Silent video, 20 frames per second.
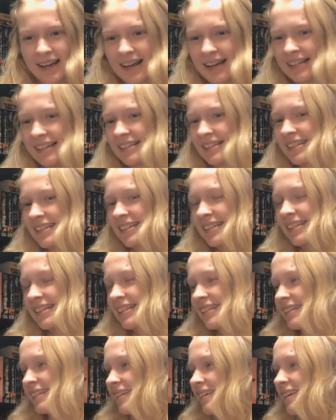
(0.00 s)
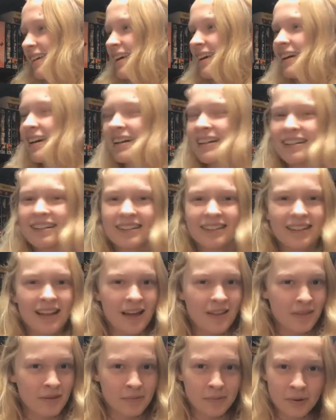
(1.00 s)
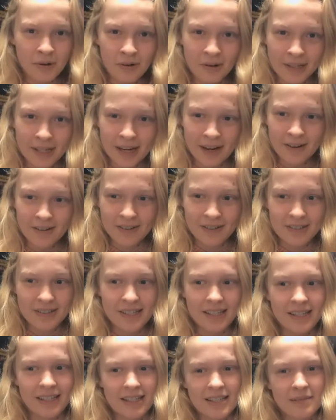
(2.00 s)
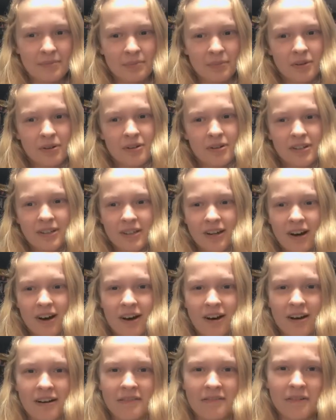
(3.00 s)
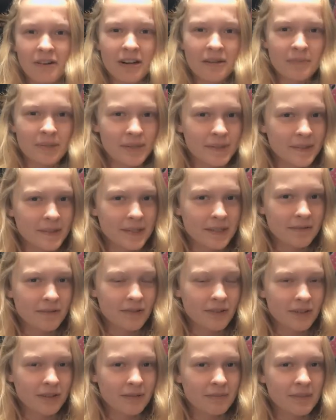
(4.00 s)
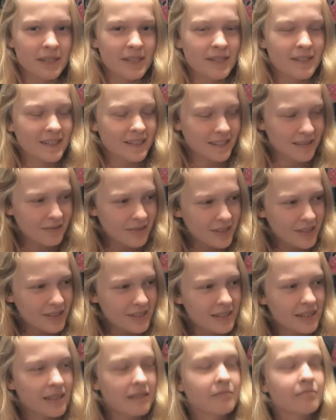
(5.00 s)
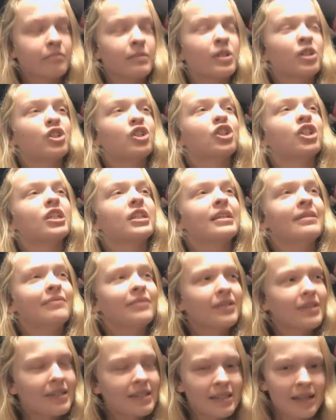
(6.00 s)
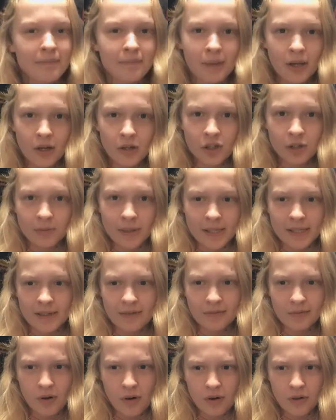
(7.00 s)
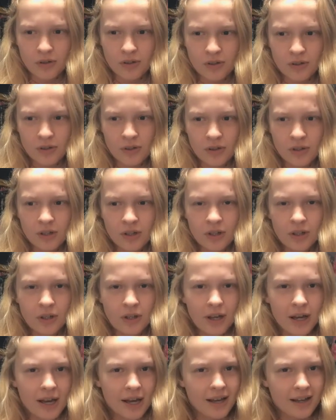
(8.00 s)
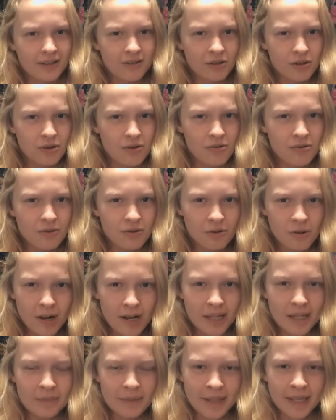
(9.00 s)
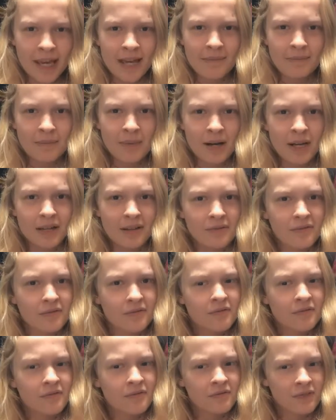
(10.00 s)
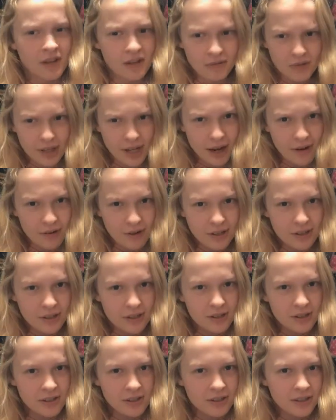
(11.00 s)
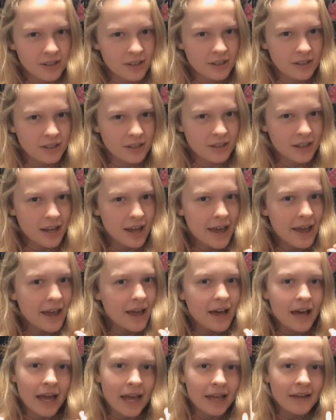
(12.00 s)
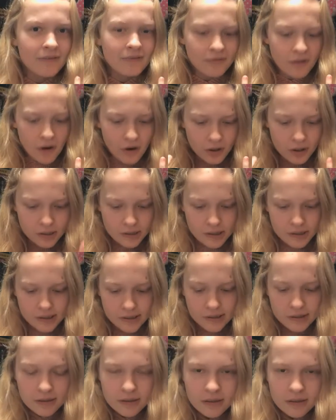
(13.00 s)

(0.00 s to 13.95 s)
and other important characters in this book are a very mischief mischievous, mischievous and melodramatic fox who quickly became my favourite character, a, a fox.